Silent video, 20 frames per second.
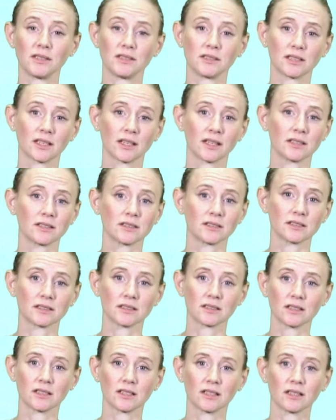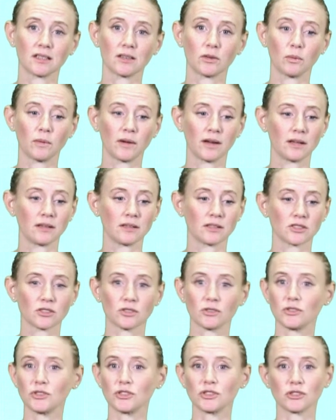these things when the
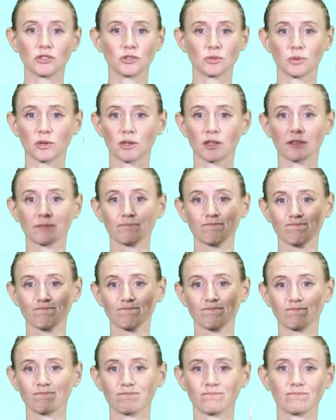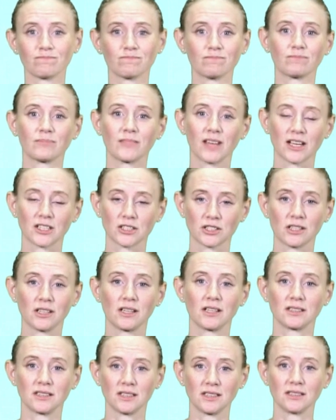solutions were
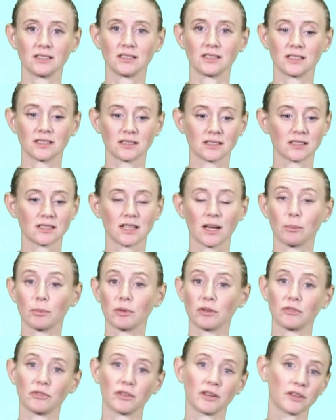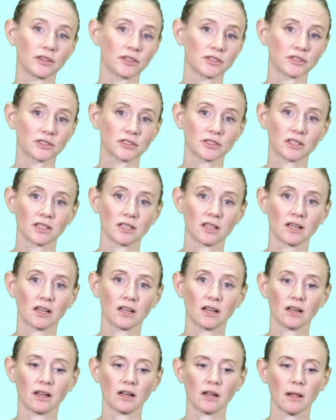actually as easy as a snap of the fingers?
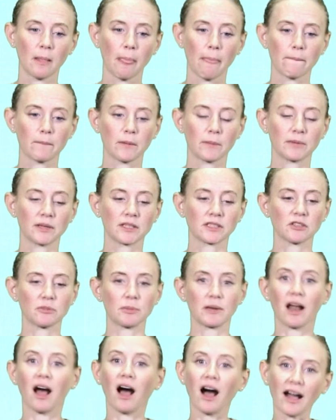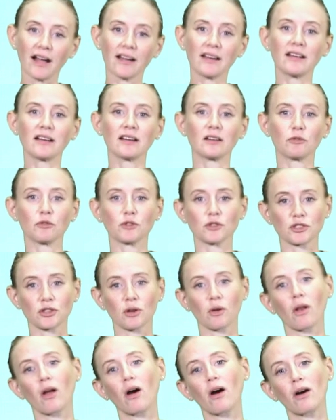But because I've been hiding it for
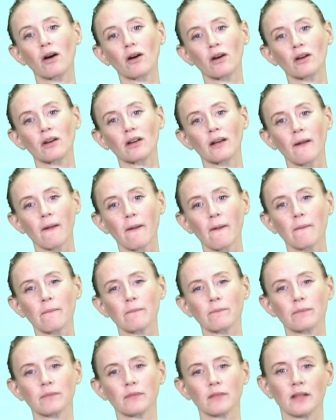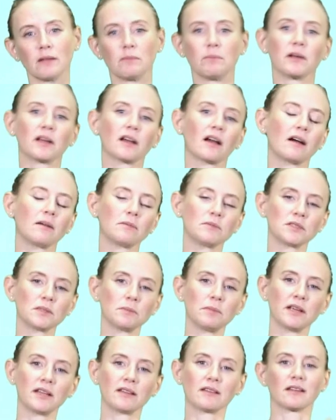so long, it becomes a
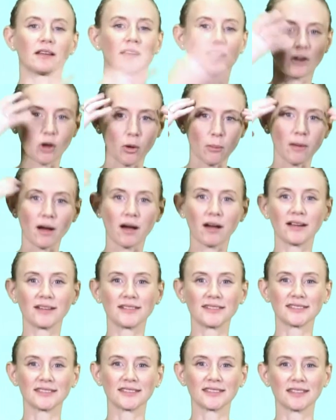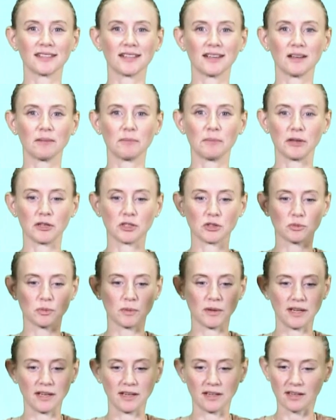big thing in our minds because
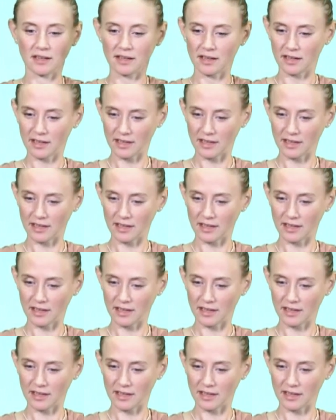we,